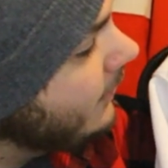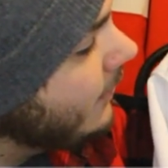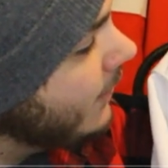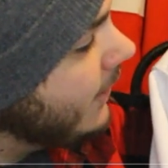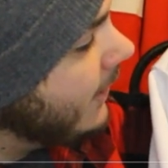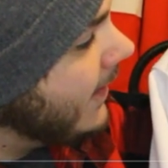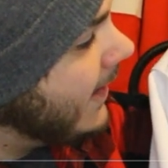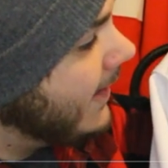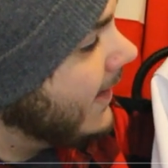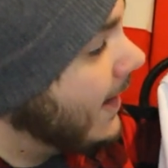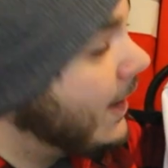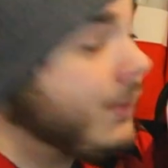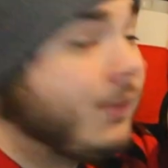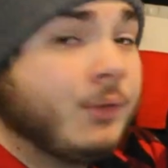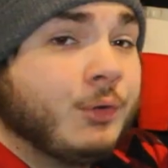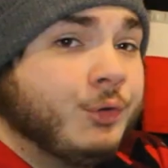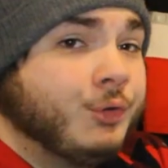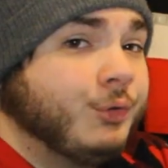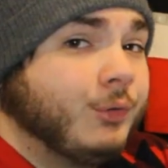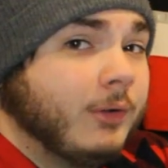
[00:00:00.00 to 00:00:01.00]
gonna get
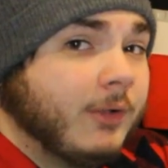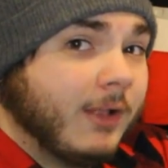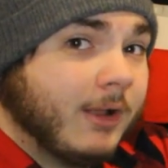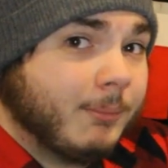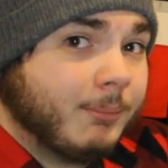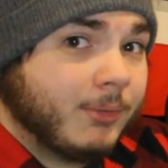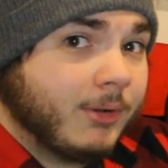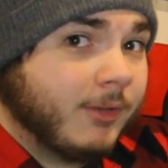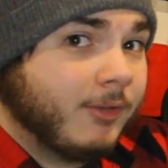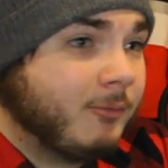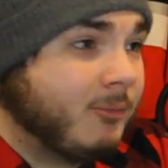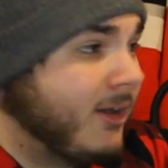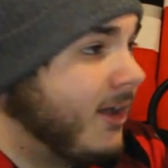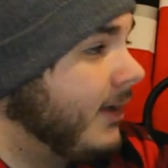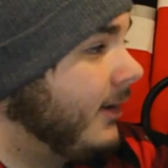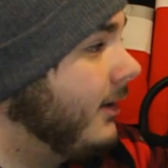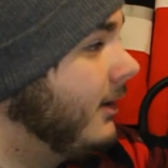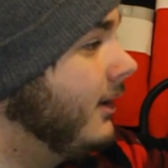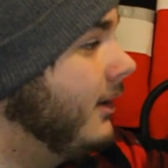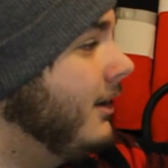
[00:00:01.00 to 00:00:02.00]
Anthony Duclair put on the
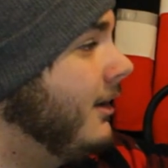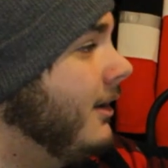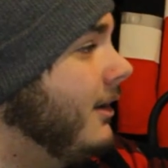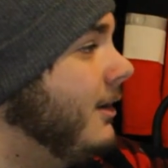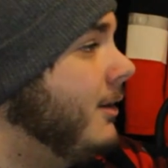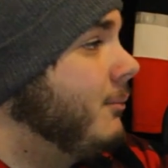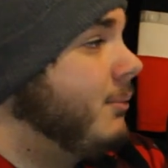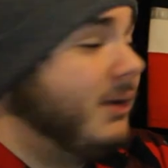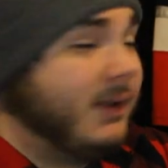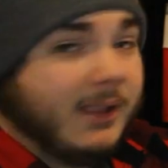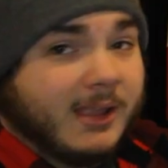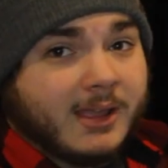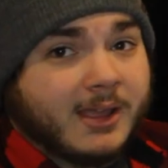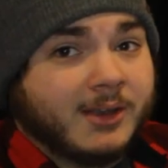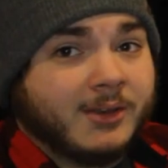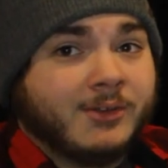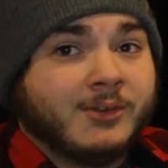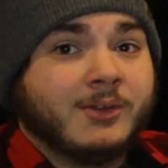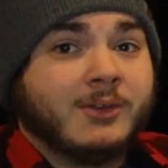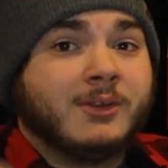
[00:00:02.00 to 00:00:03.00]
back, but
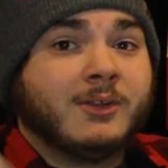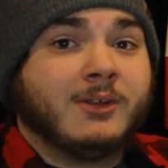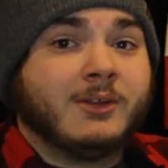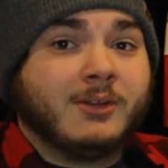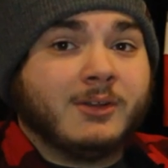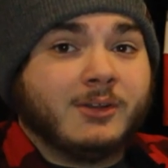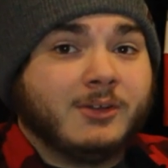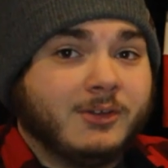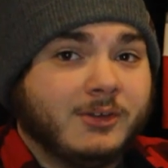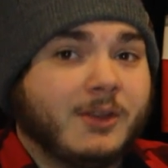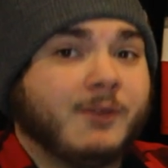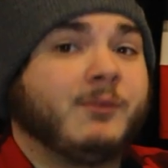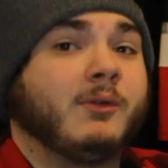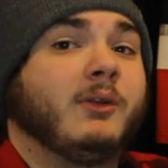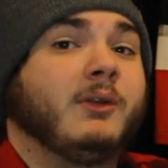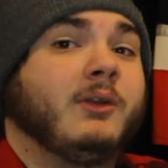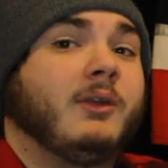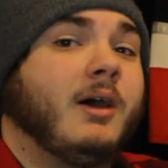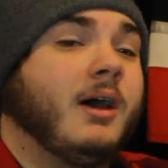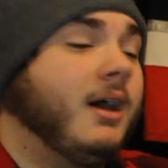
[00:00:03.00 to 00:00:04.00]
again,
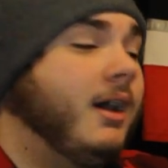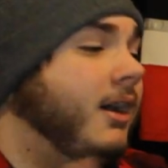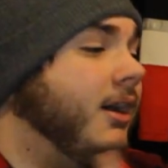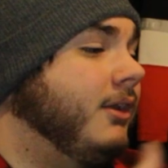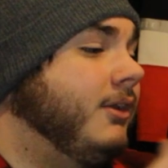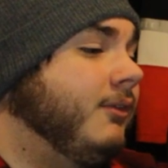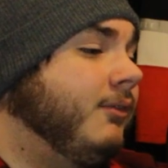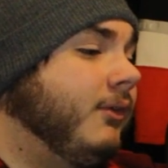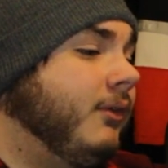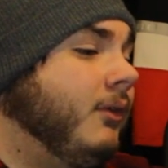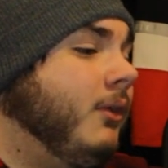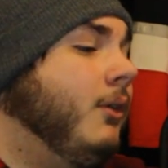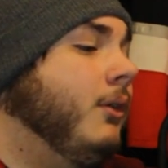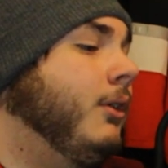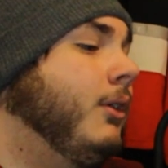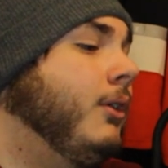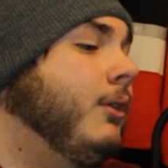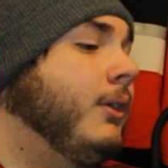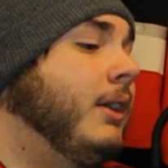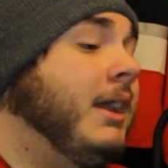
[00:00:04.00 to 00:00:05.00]
different
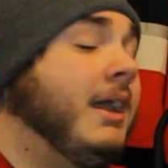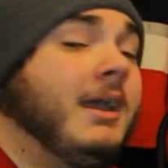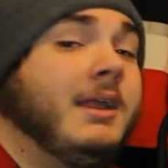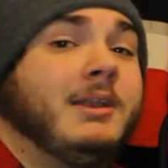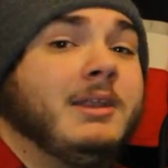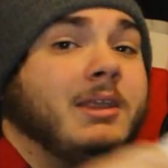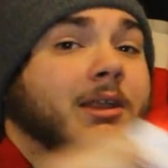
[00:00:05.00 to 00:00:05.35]
logo, and